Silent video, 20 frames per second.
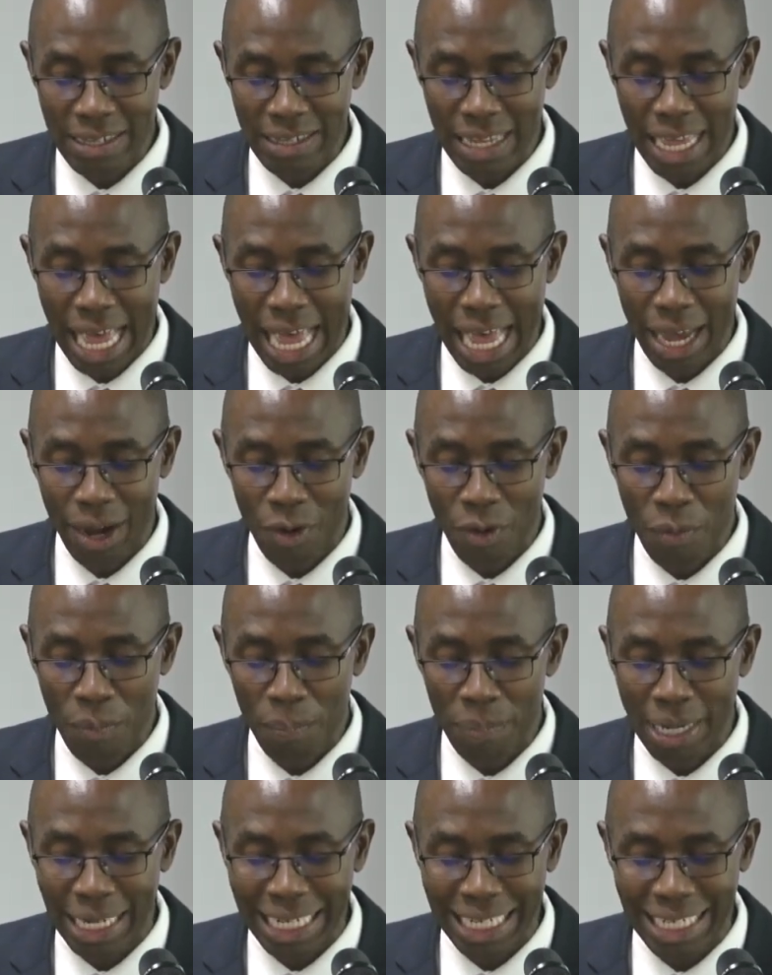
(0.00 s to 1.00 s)
are
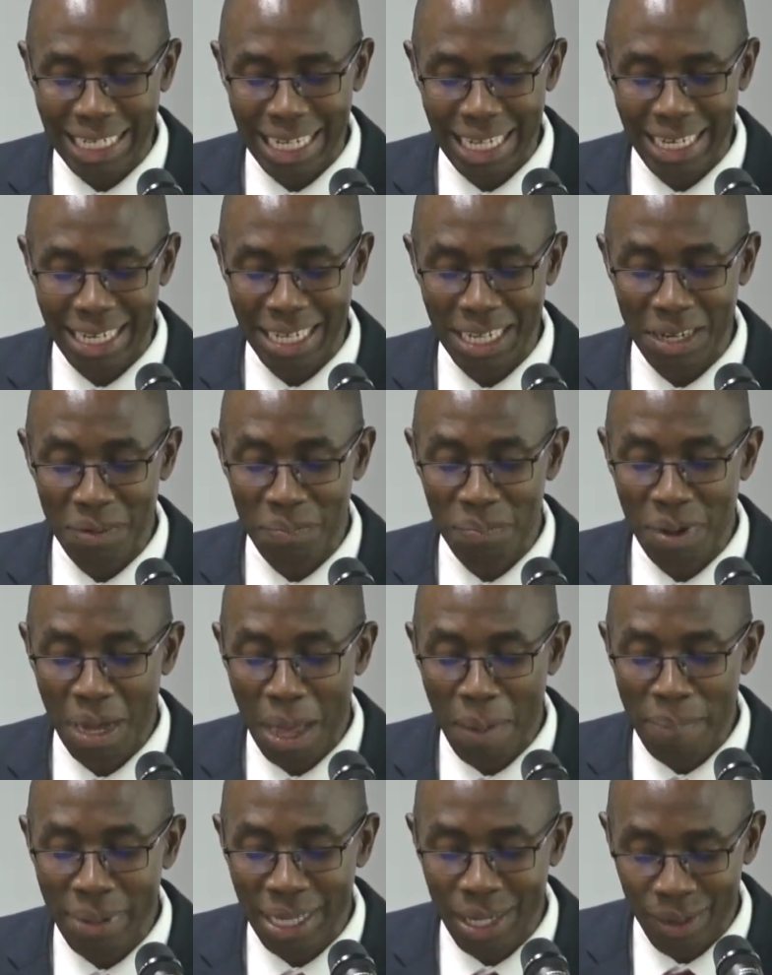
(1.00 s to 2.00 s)
completed in
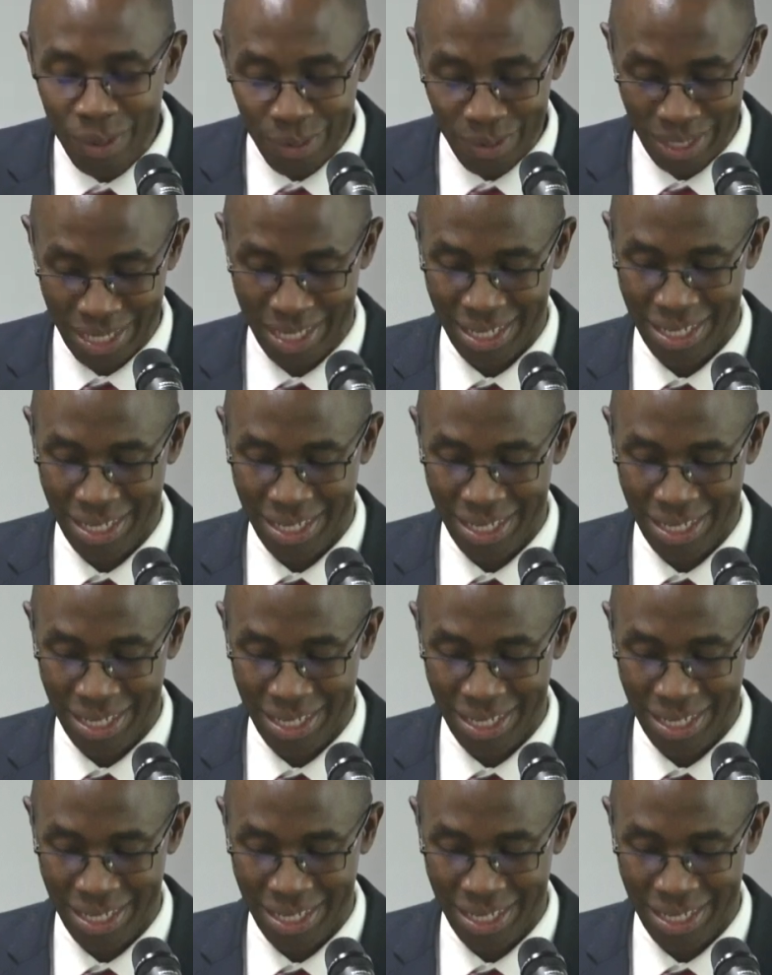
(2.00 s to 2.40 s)
Babylon,